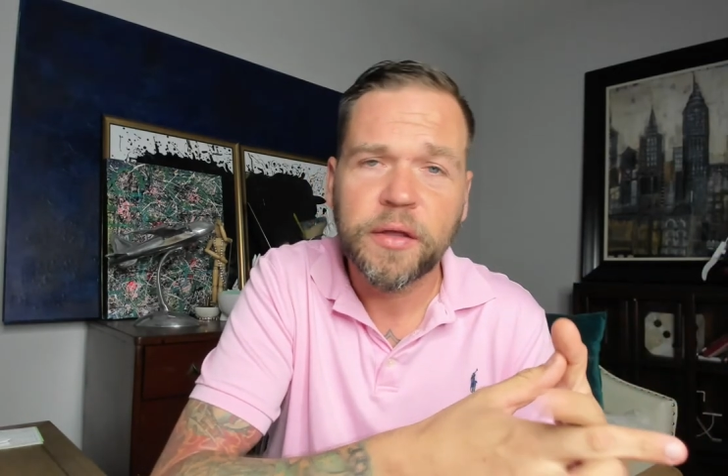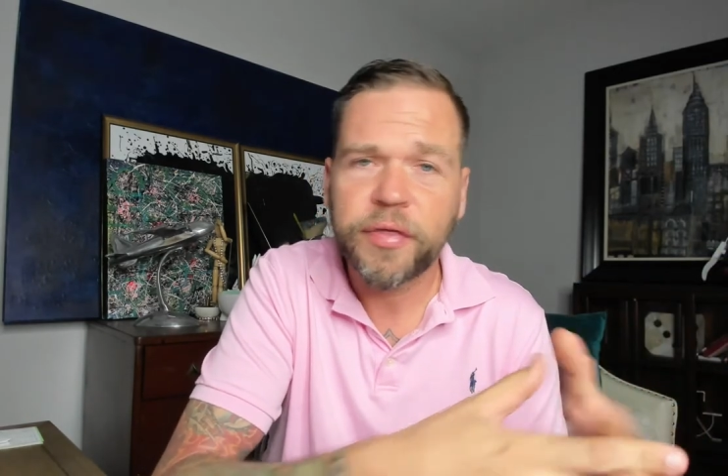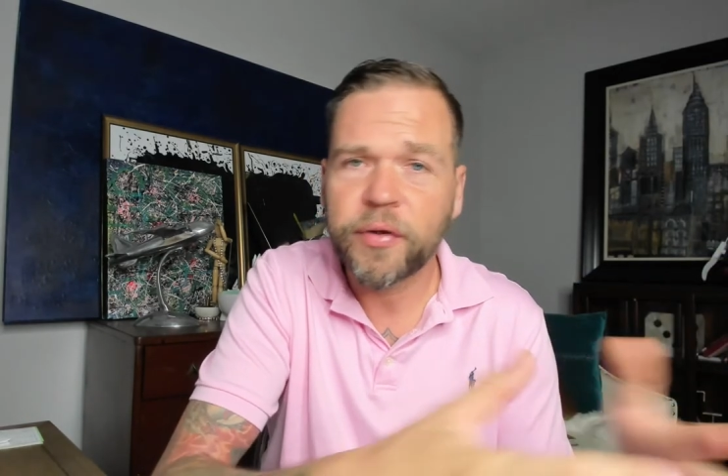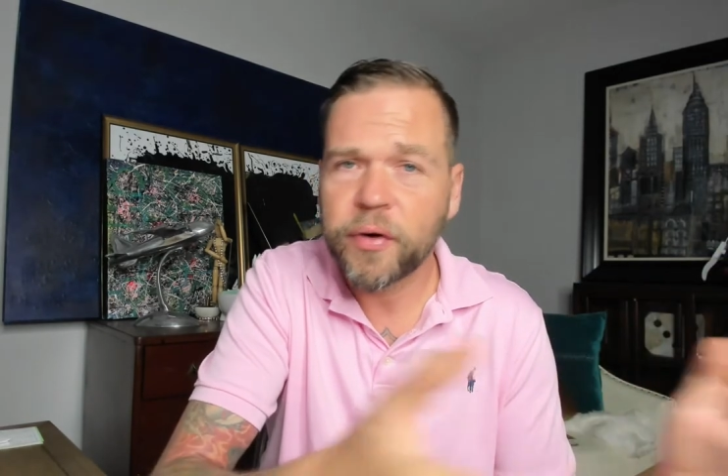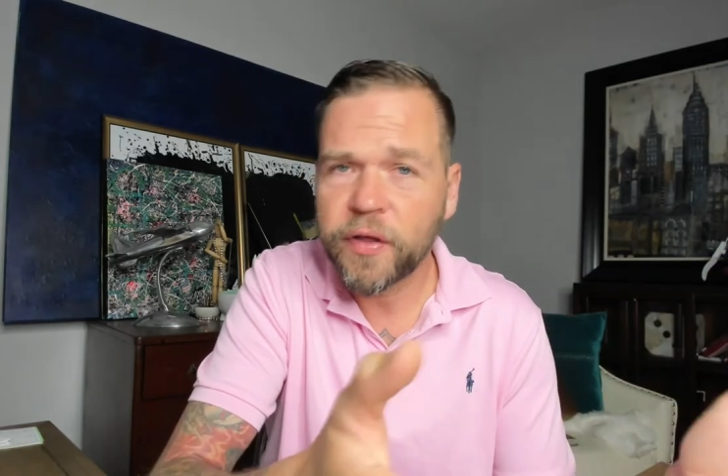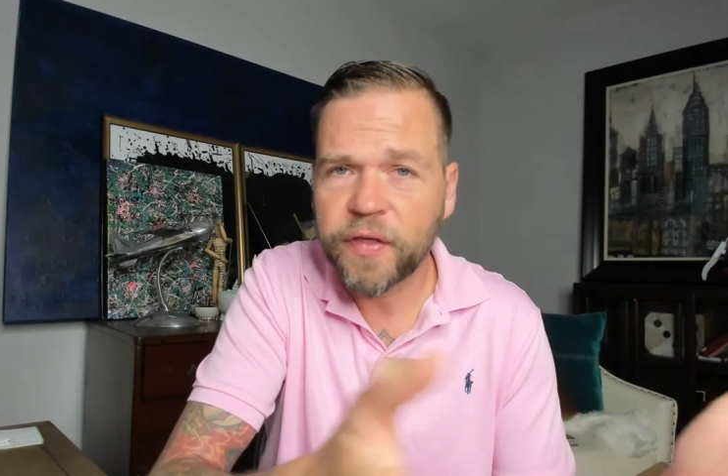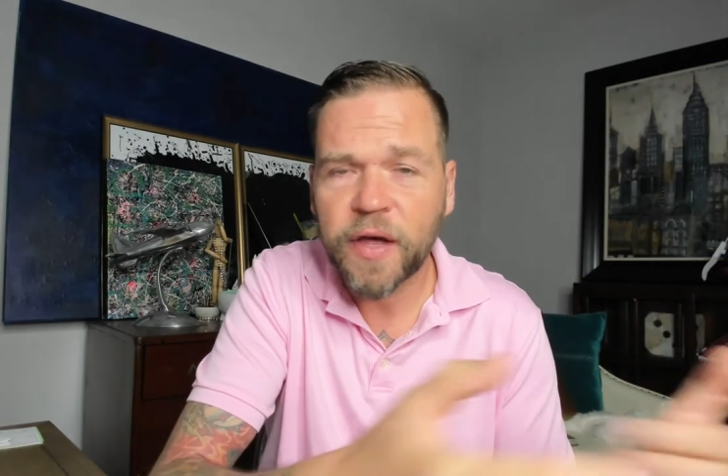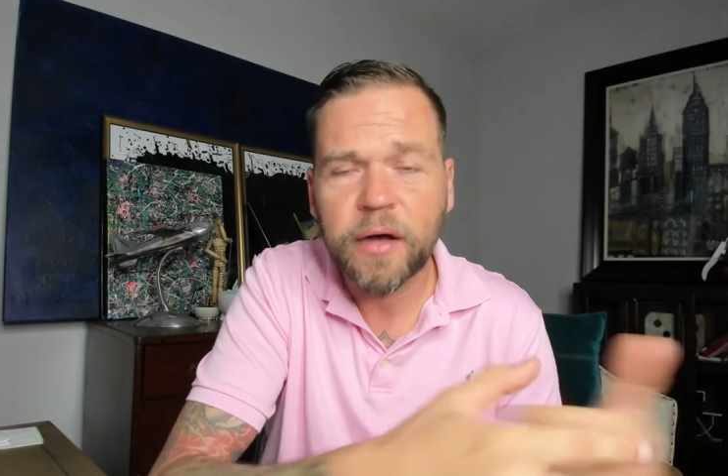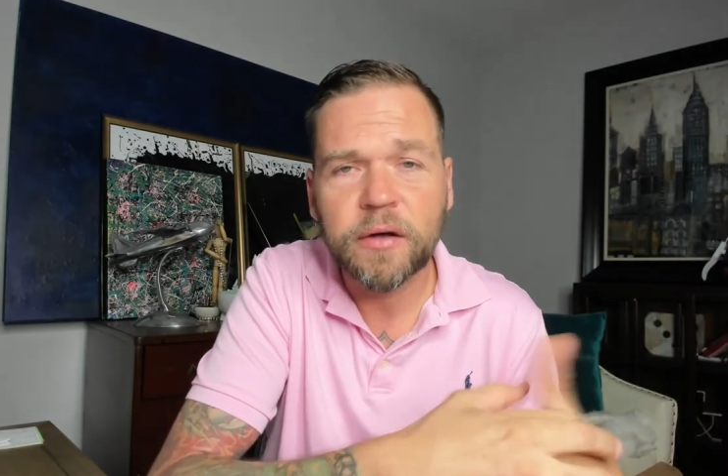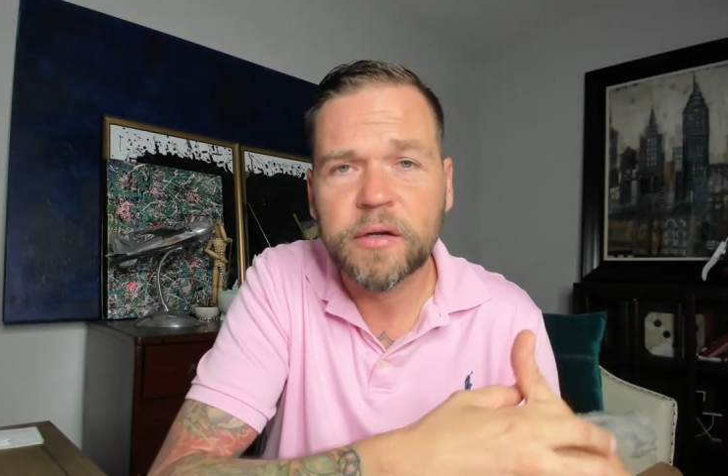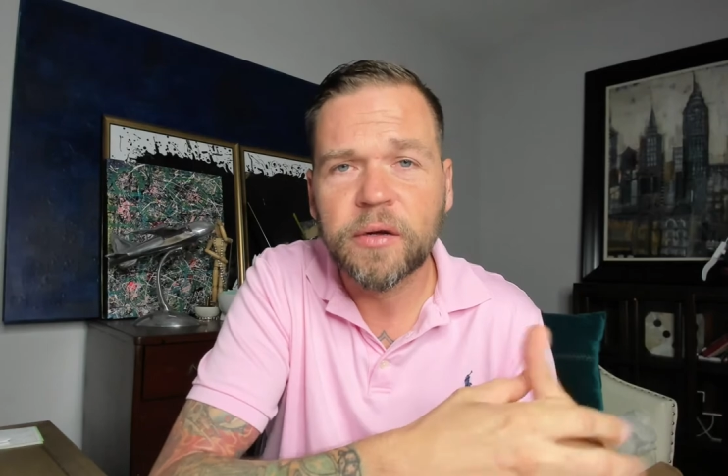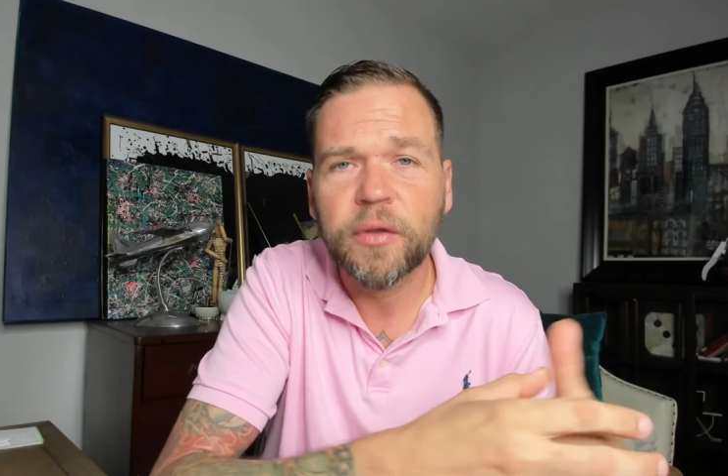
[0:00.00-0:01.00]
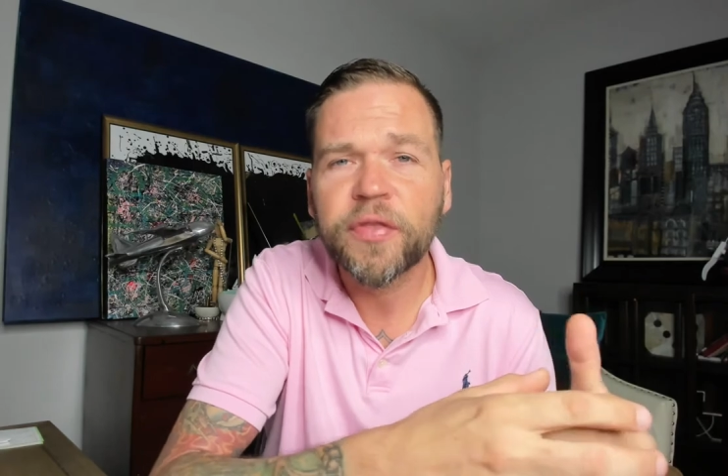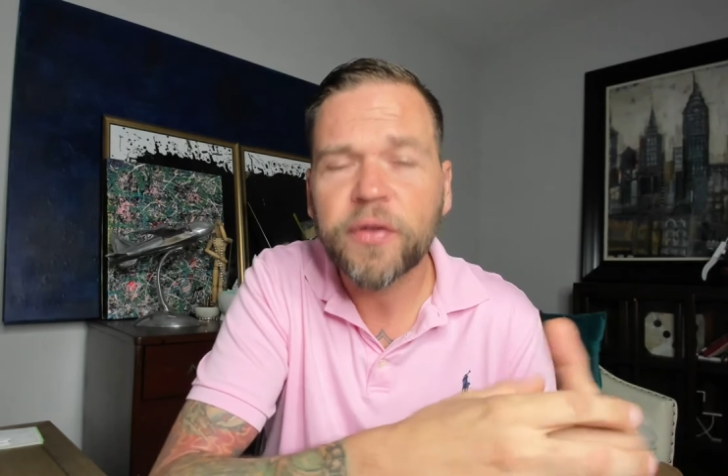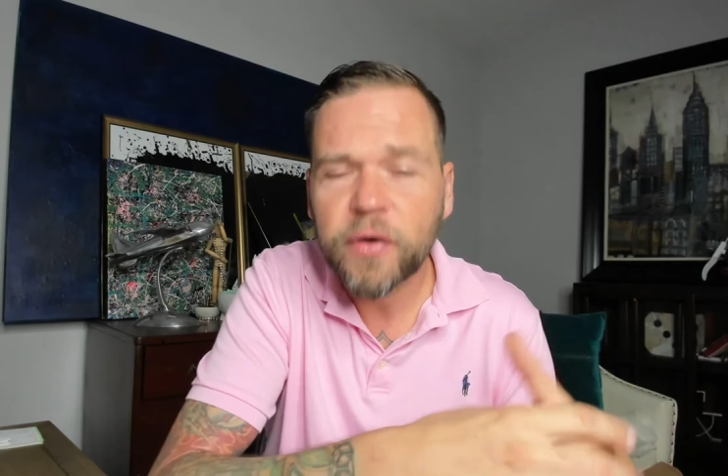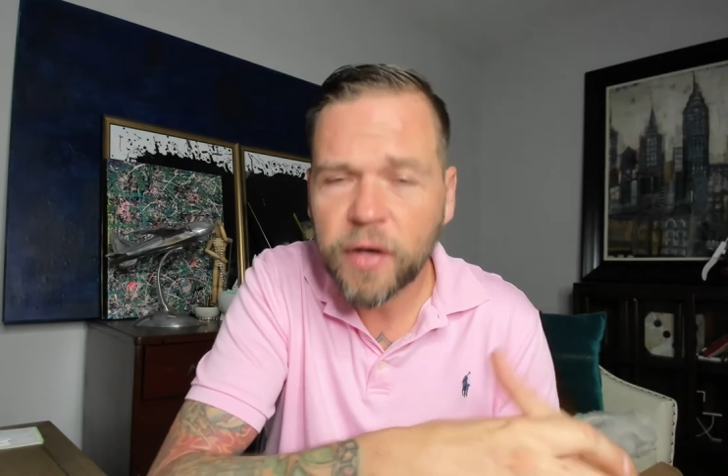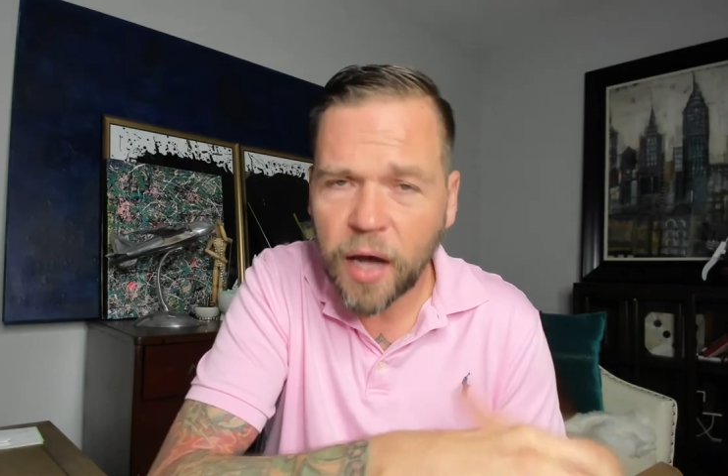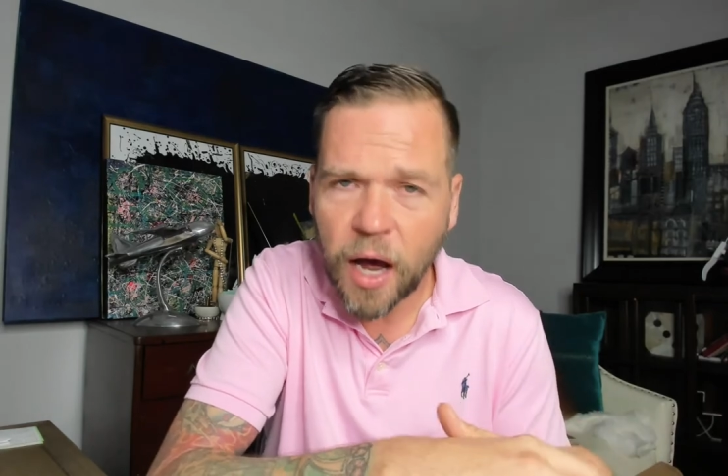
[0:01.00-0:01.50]

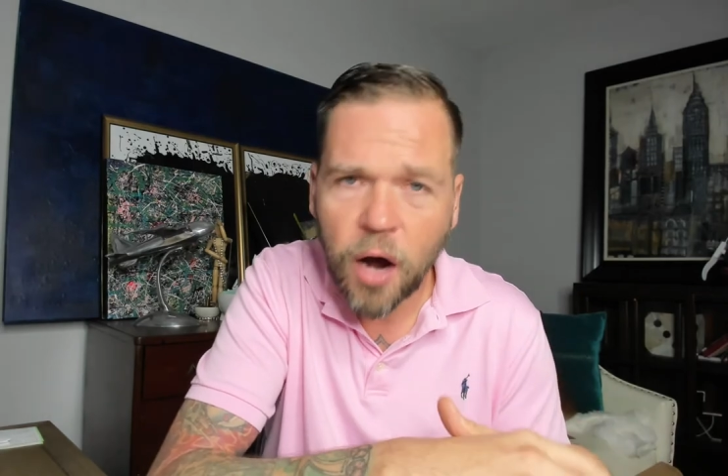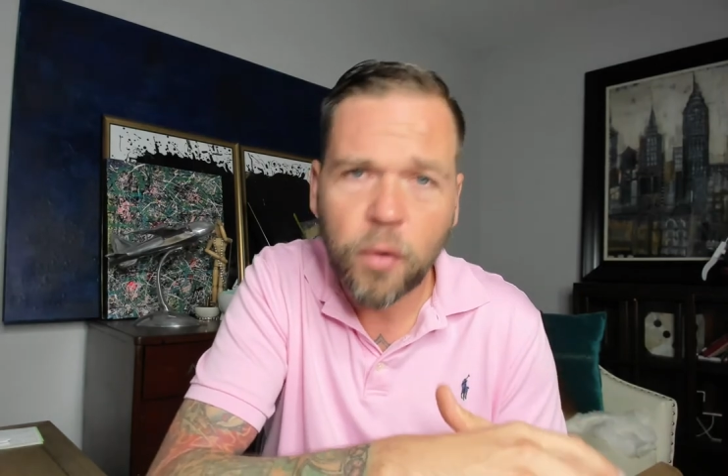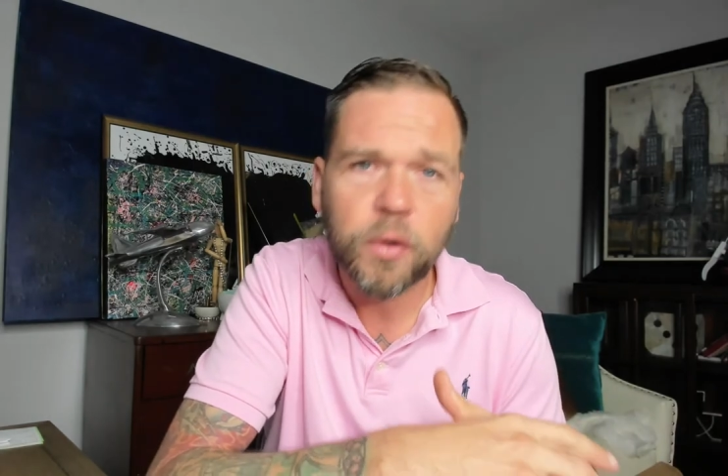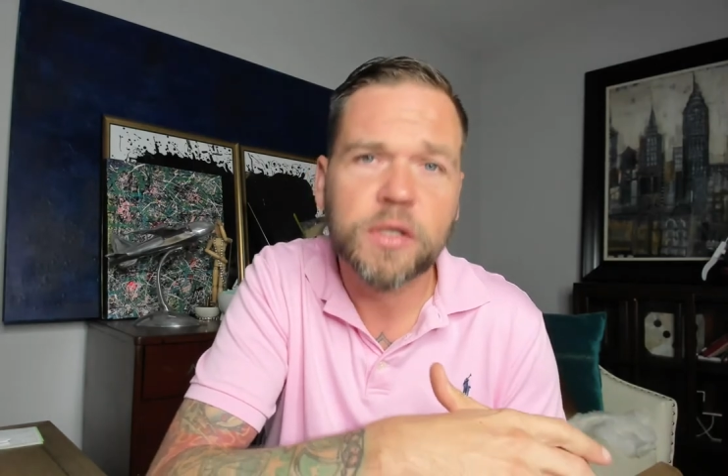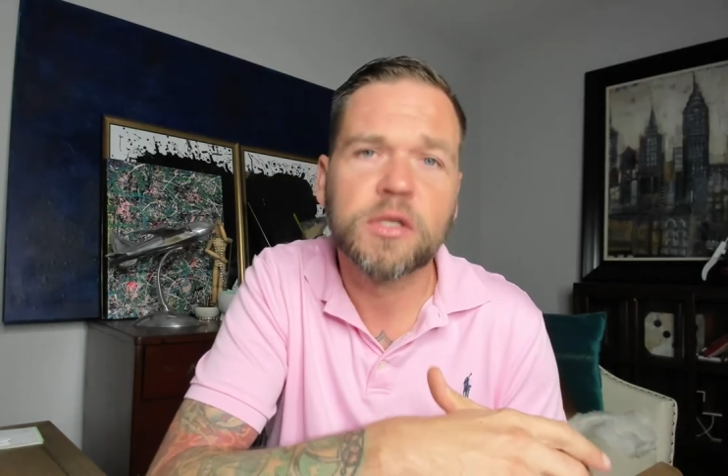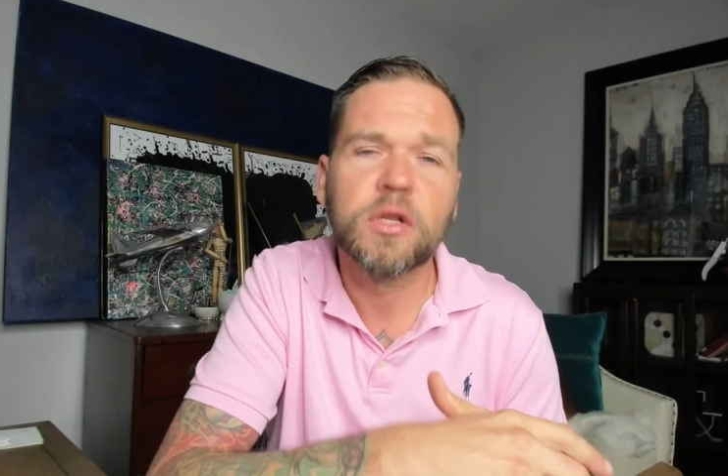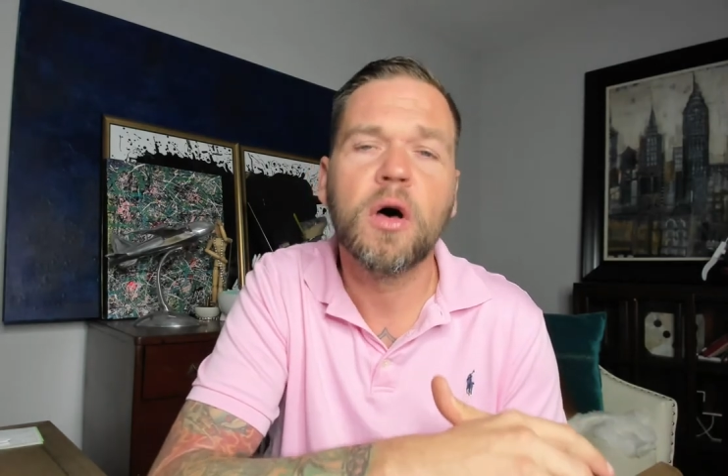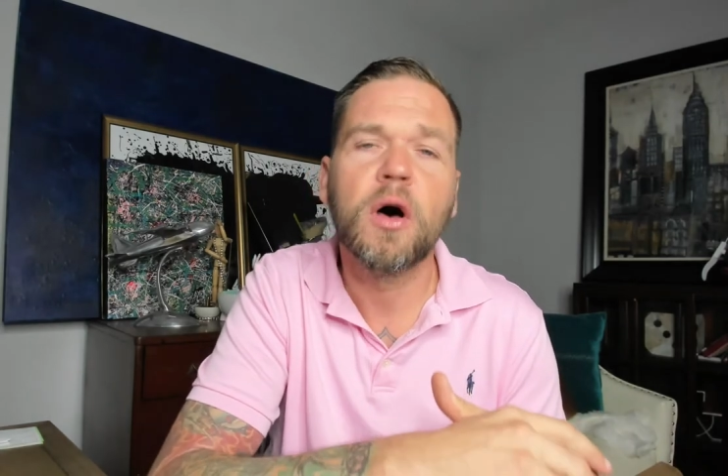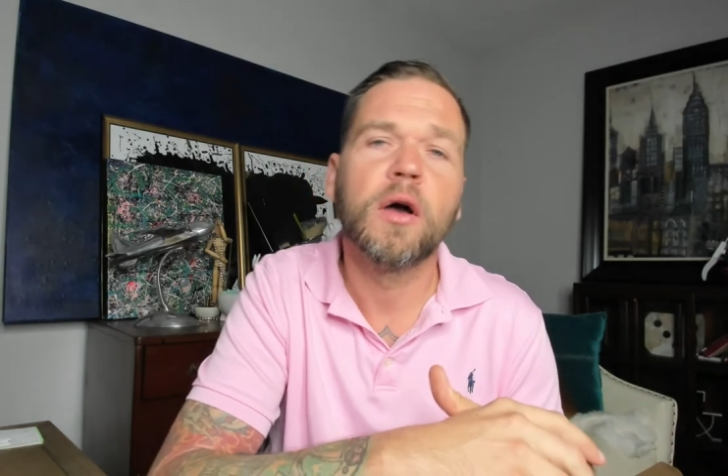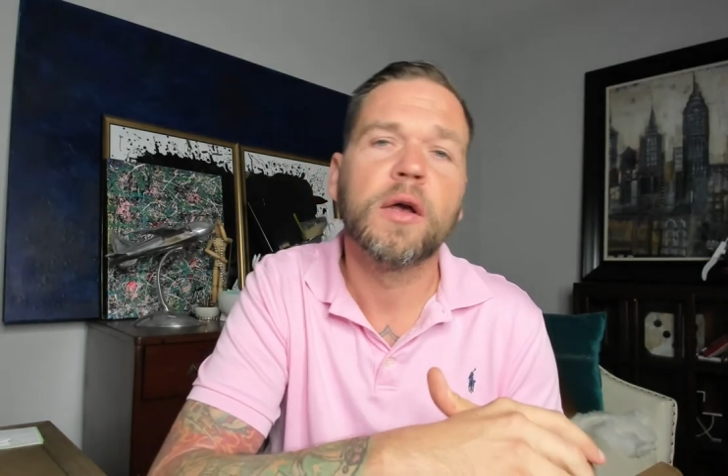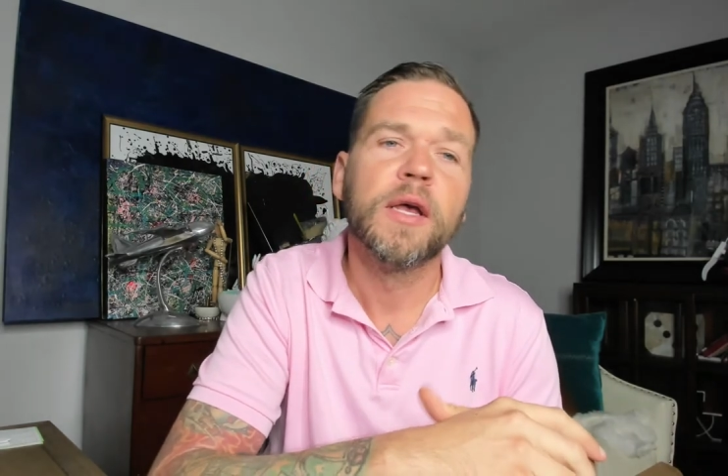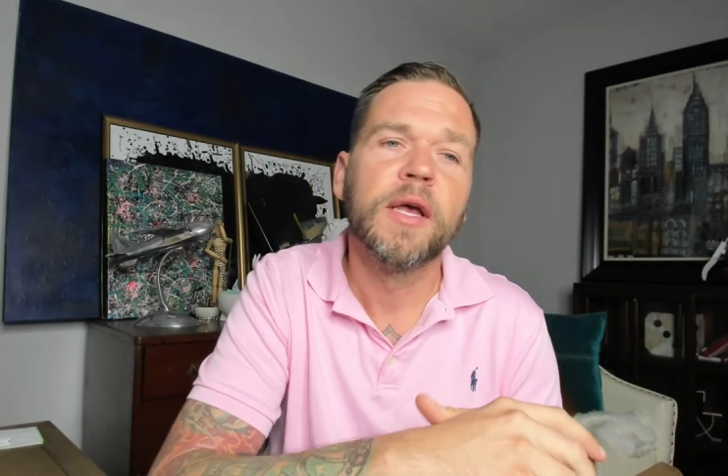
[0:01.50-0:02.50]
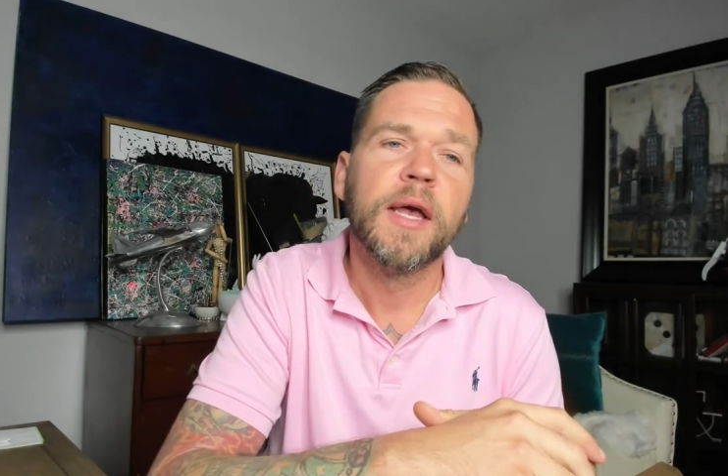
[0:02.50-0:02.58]
30 hours long.